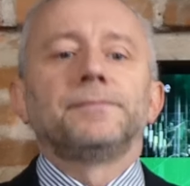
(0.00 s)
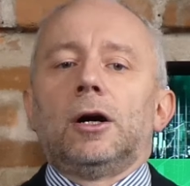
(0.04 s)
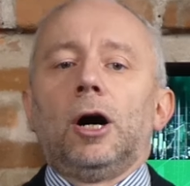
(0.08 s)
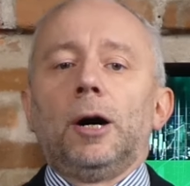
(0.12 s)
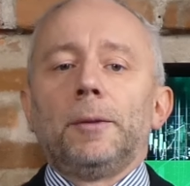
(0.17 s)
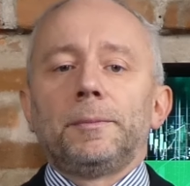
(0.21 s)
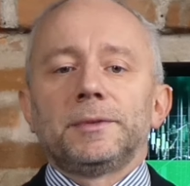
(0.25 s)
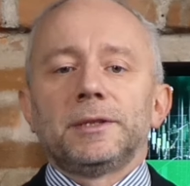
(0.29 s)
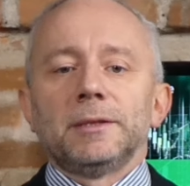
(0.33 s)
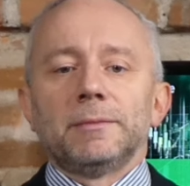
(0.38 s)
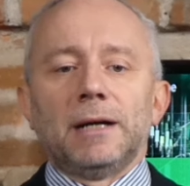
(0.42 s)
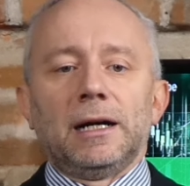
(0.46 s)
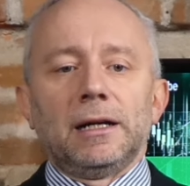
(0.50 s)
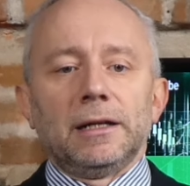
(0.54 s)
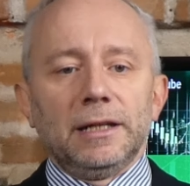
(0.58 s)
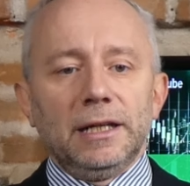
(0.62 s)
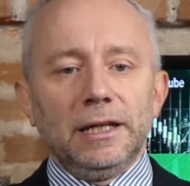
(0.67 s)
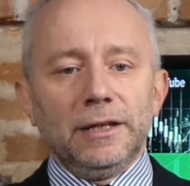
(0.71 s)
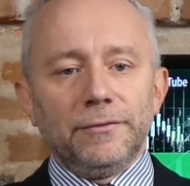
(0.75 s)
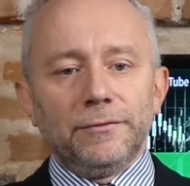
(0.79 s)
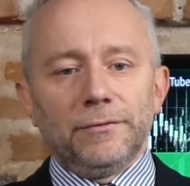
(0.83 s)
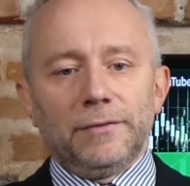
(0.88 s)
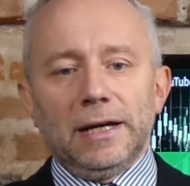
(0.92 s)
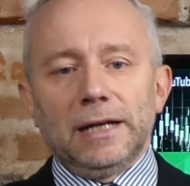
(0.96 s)
Optimal
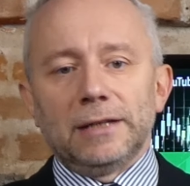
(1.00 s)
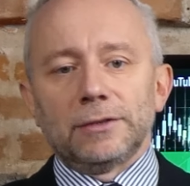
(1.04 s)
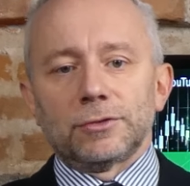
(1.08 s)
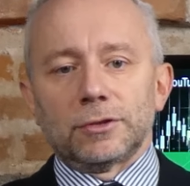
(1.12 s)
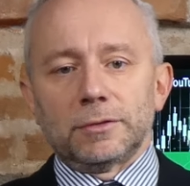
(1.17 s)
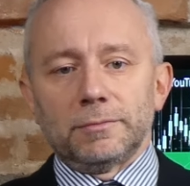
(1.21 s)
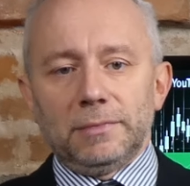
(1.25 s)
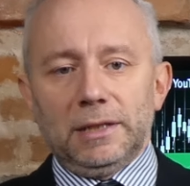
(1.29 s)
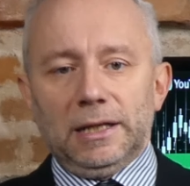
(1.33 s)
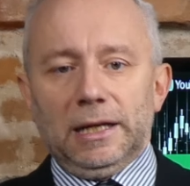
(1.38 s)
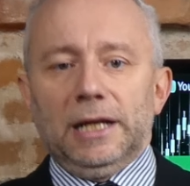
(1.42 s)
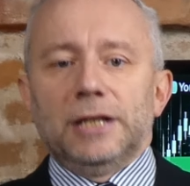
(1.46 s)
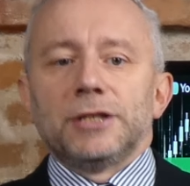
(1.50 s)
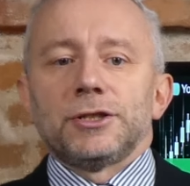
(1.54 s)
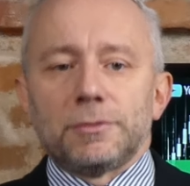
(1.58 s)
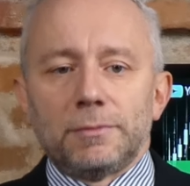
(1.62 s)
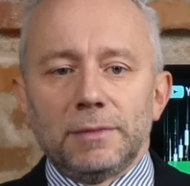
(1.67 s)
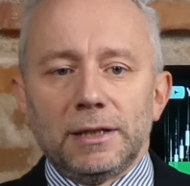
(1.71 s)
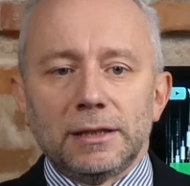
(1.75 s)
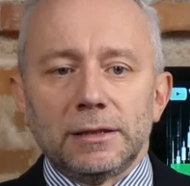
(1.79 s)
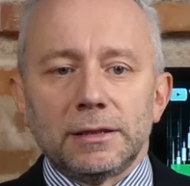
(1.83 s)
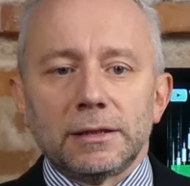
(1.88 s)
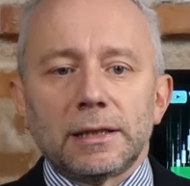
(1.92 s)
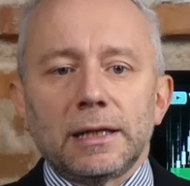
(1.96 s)
inventory
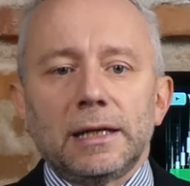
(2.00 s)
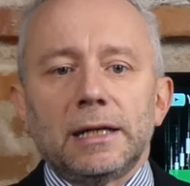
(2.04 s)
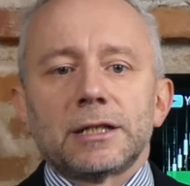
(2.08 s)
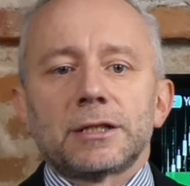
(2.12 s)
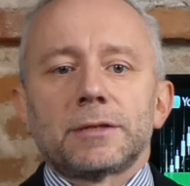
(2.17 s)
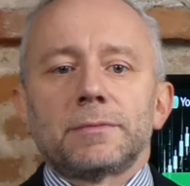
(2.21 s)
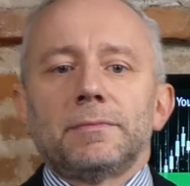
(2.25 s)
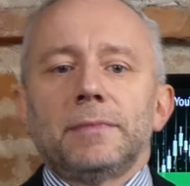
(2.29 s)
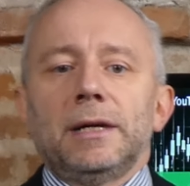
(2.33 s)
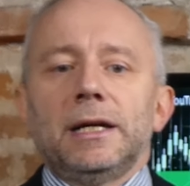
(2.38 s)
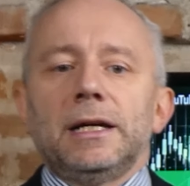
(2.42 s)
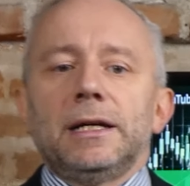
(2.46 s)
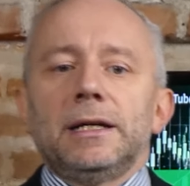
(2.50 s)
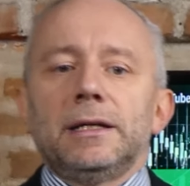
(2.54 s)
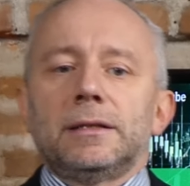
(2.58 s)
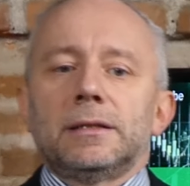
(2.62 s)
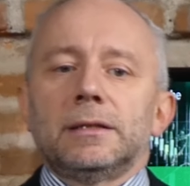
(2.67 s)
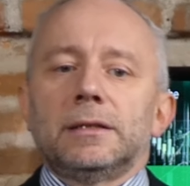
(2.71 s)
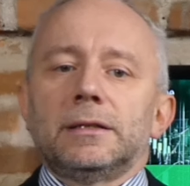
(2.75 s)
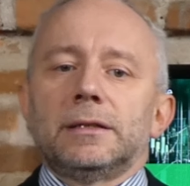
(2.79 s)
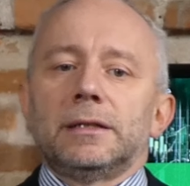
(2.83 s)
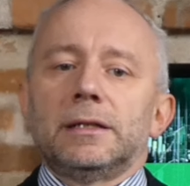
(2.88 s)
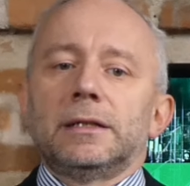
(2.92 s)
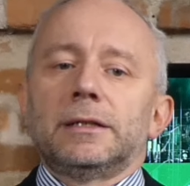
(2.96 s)
management has
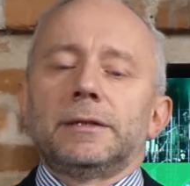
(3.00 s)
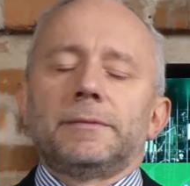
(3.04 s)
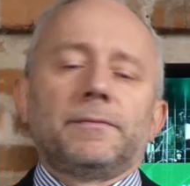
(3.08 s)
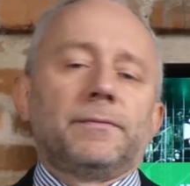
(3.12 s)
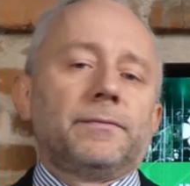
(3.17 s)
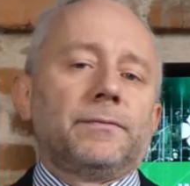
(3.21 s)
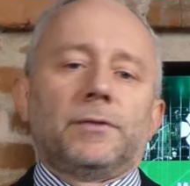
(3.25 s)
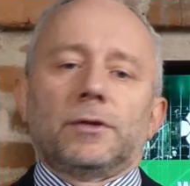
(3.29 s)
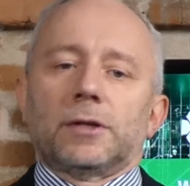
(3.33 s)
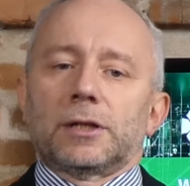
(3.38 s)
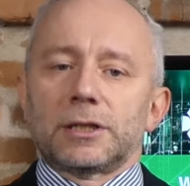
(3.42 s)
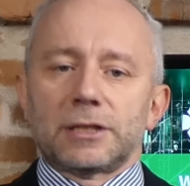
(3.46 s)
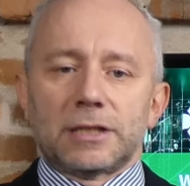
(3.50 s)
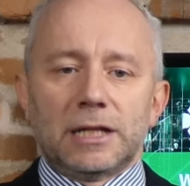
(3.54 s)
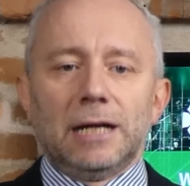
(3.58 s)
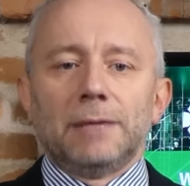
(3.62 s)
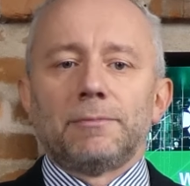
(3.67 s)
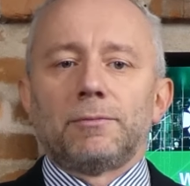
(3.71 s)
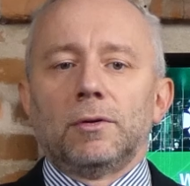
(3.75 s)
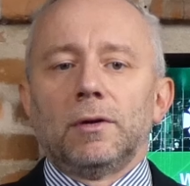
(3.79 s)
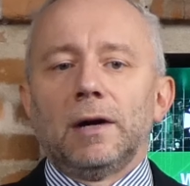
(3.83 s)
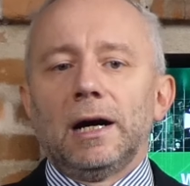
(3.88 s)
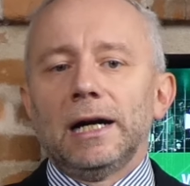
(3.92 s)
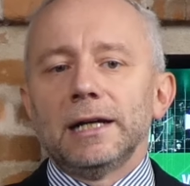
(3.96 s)
made the, for
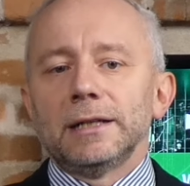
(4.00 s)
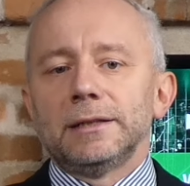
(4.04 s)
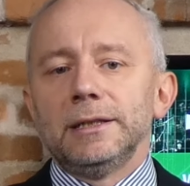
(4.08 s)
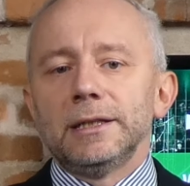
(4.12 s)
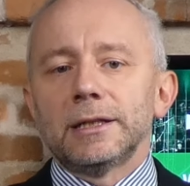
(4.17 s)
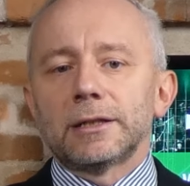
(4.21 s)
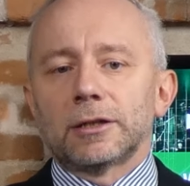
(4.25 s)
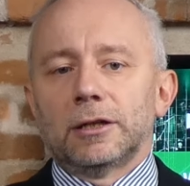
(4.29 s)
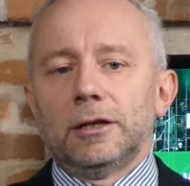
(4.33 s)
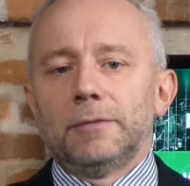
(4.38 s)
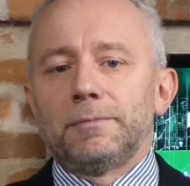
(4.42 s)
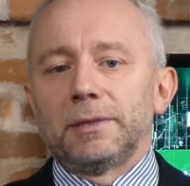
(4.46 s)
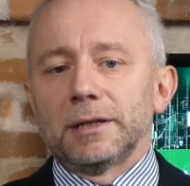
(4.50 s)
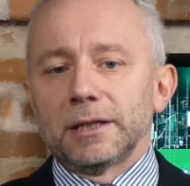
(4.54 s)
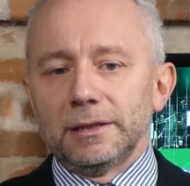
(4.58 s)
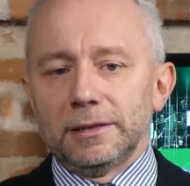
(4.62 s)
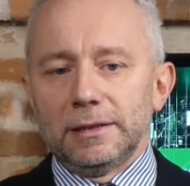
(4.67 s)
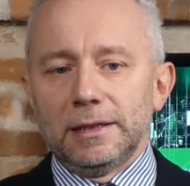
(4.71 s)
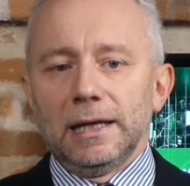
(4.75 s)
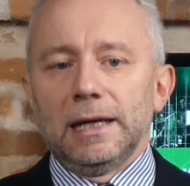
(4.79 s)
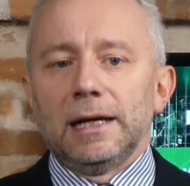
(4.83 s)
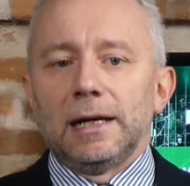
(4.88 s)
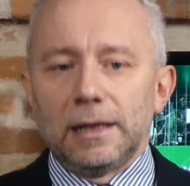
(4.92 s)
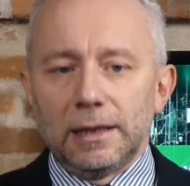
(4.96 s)
example, IT company
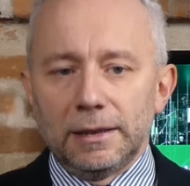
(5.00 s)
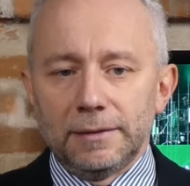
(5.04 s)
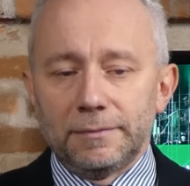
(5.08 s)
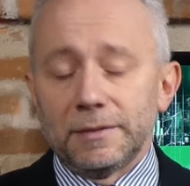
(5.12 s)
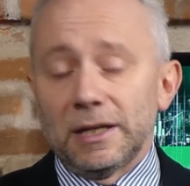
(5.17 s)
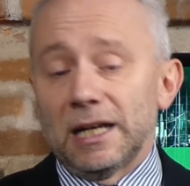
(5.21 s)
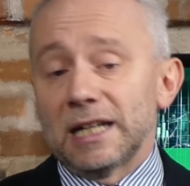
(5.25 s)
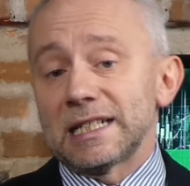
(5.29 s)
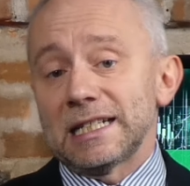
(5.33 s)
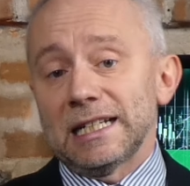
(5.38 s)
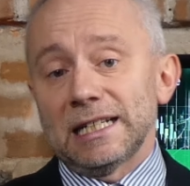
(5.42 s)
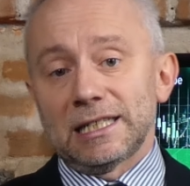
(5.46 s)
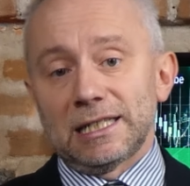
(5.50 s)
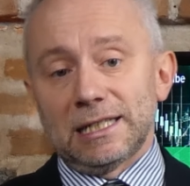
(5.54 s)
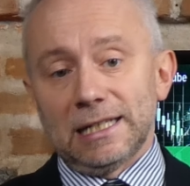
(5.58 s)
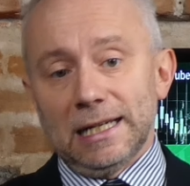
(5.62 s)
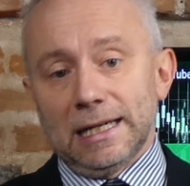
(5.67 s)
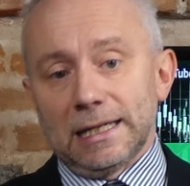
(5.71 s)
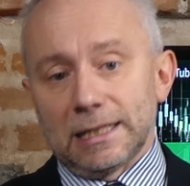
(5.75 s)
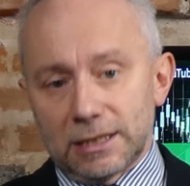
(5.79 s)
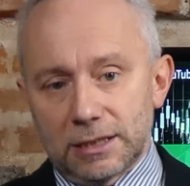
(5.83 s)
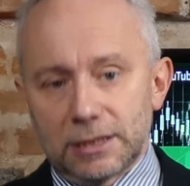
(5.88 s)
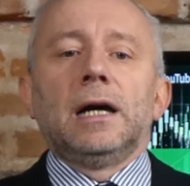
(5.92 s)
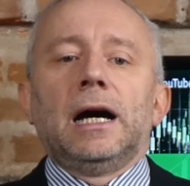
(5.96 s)
Dell a
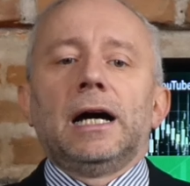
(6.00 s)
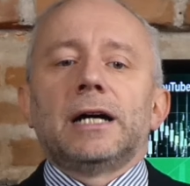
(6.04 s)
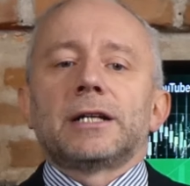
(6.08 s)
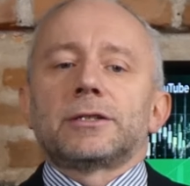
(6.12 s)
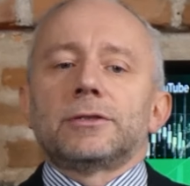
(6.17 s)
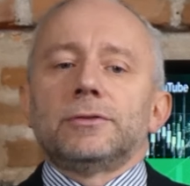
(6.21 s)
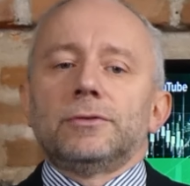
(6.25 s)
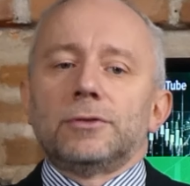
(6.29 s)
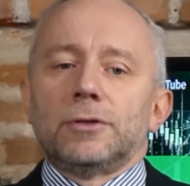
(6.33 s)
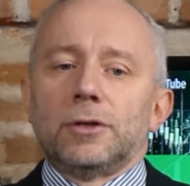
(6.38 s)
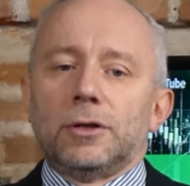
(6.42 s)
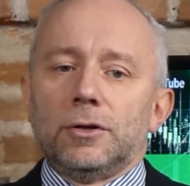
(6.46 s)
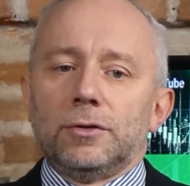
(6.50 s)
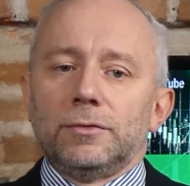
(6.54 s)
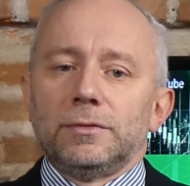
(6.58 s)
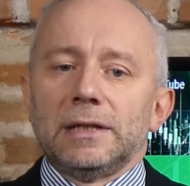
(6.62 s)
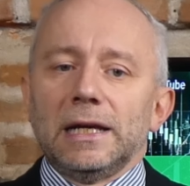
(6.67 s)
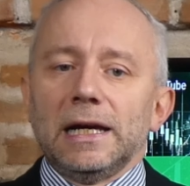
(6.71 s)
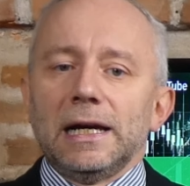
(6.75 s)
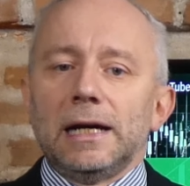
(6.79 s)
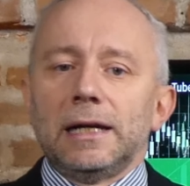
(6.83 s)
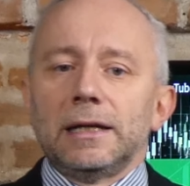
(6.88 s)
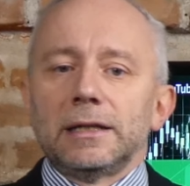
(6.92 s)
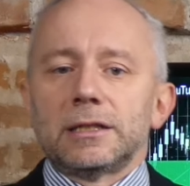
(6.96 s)
success. As you know,
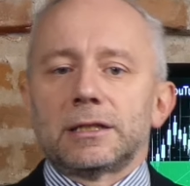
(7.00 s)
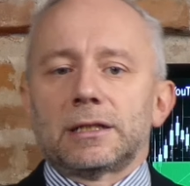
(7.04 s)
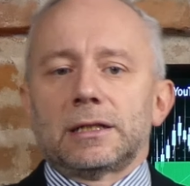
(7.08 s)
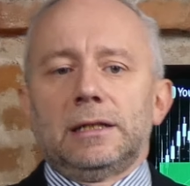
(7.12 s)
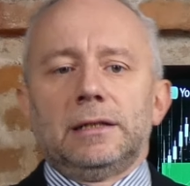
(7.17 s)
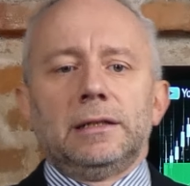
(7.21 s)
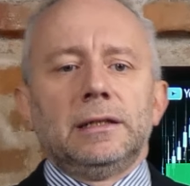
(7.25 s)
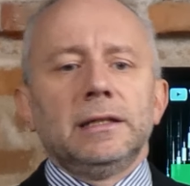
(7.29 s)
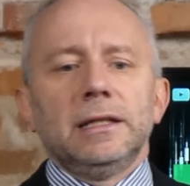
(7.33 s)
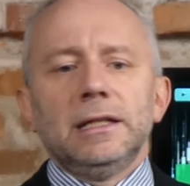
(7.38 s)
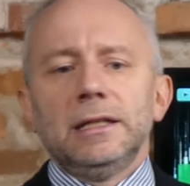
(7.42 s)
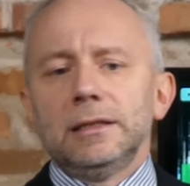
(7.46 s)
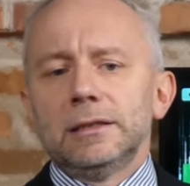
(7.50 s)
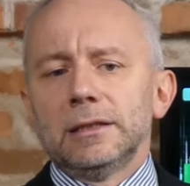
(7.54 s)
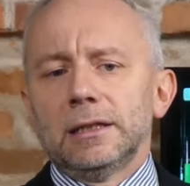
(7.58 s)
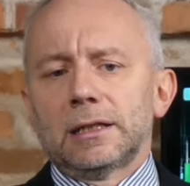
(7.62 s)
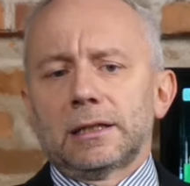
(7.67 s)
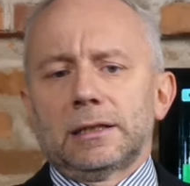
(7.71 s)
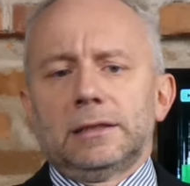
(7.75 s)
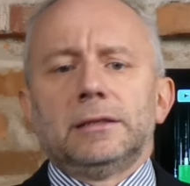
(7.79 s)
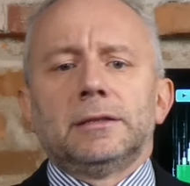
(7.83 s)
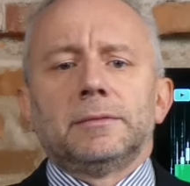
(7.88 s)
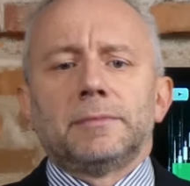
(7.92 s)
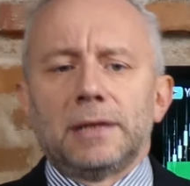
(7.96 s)
Dell is a
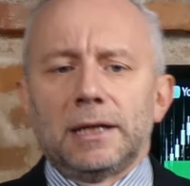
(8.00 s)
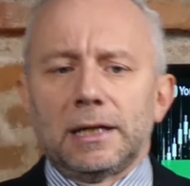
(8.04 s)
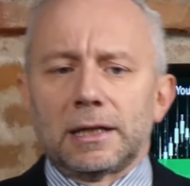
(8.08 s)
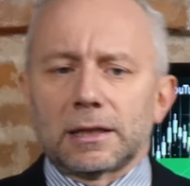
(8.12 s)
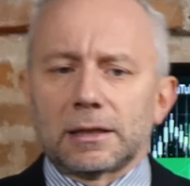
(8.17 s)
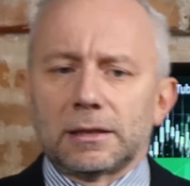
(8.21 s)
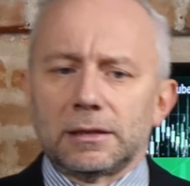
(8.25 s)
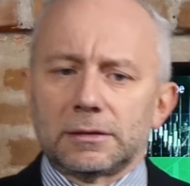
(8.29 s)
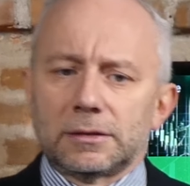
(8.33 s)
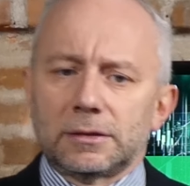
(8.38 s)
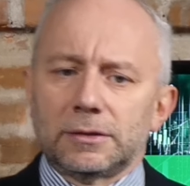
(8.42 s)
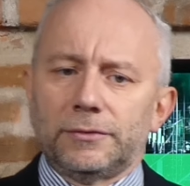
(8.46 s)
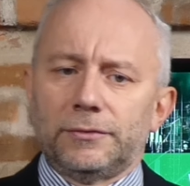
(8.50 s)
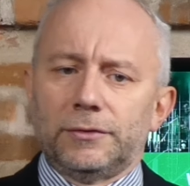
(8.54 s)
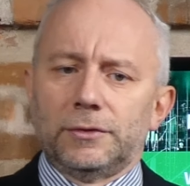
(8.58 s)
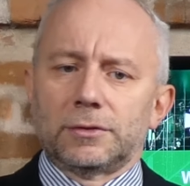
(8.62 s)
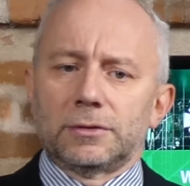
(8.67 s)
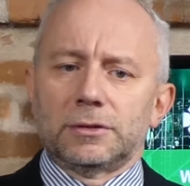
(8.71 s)
leader in the market for